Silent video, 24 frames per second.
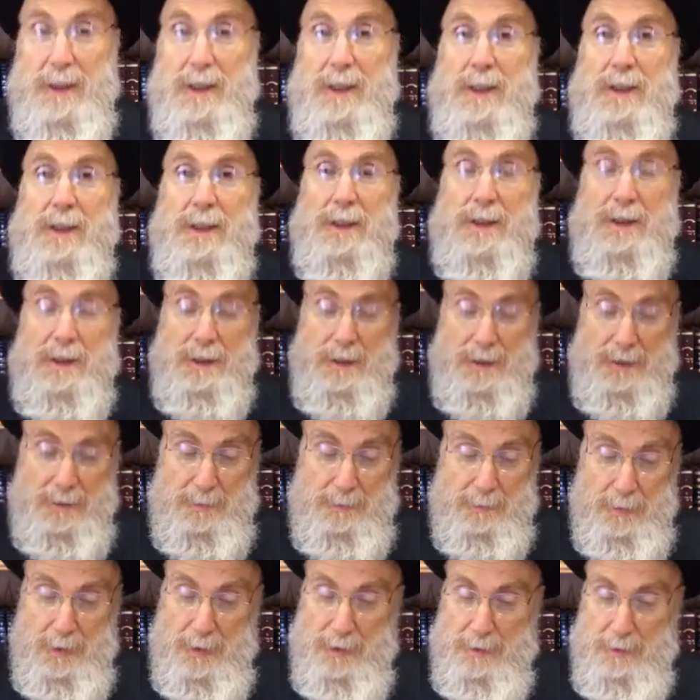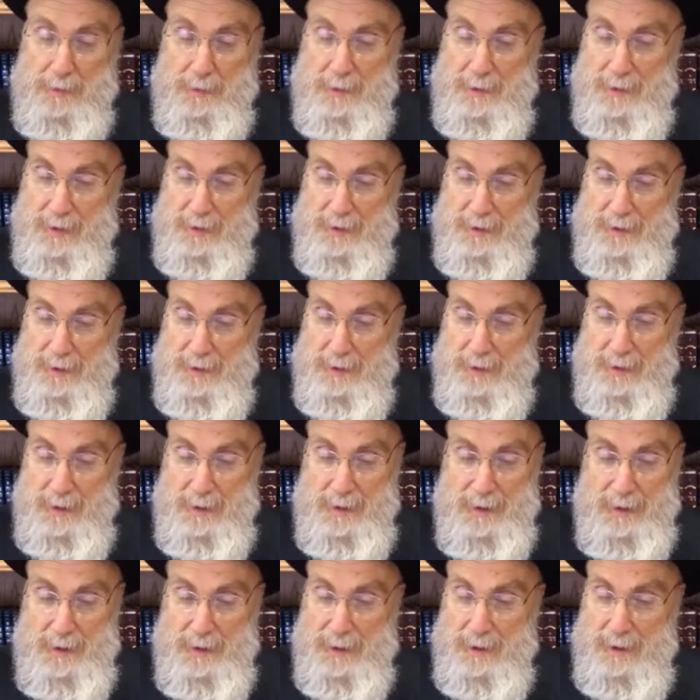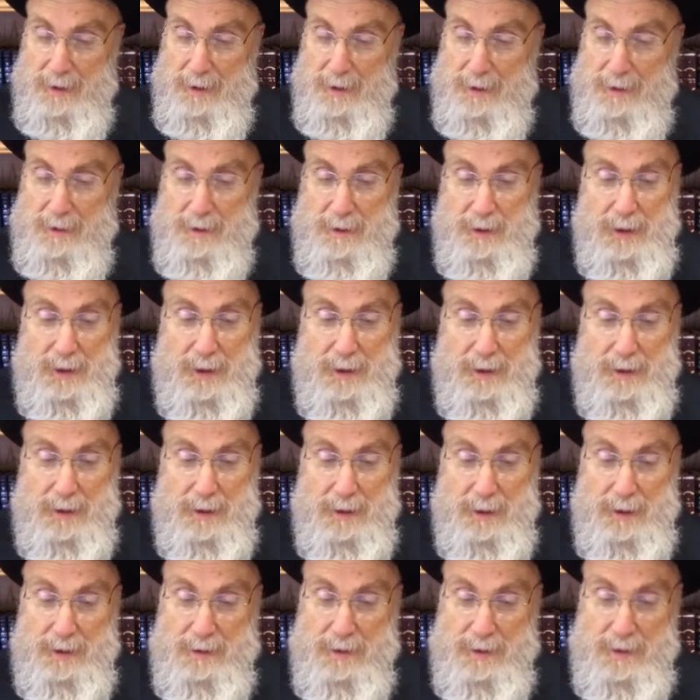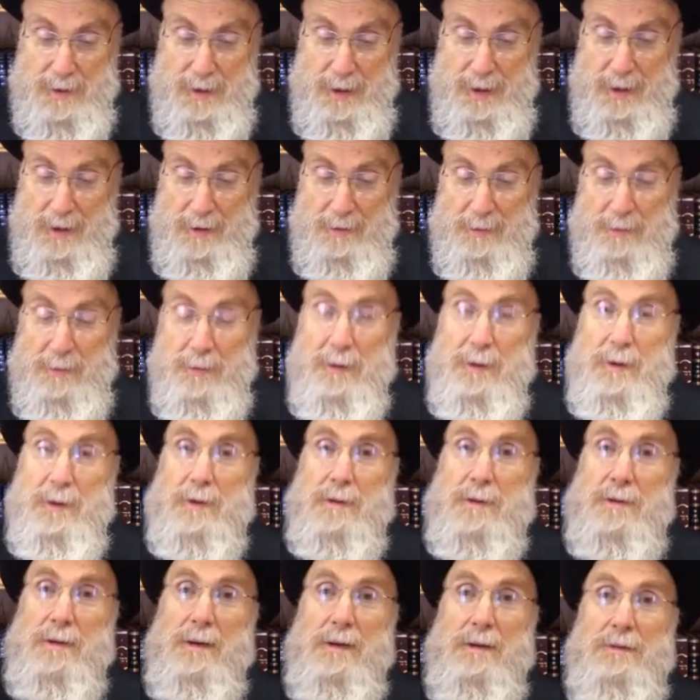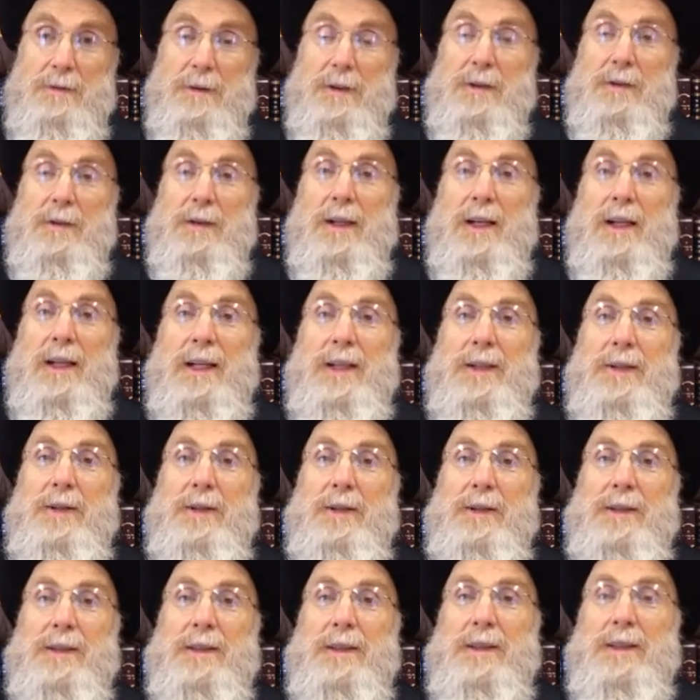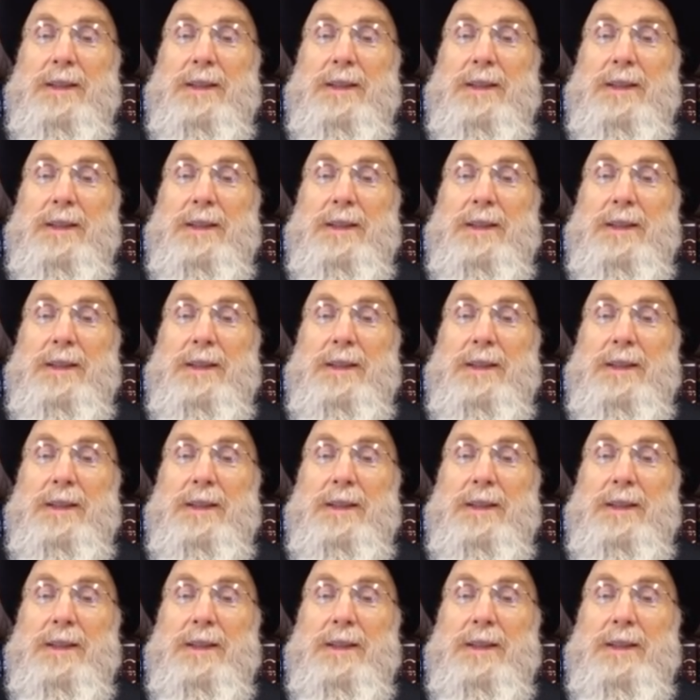and the borrower is like a slave or a servant to the lender.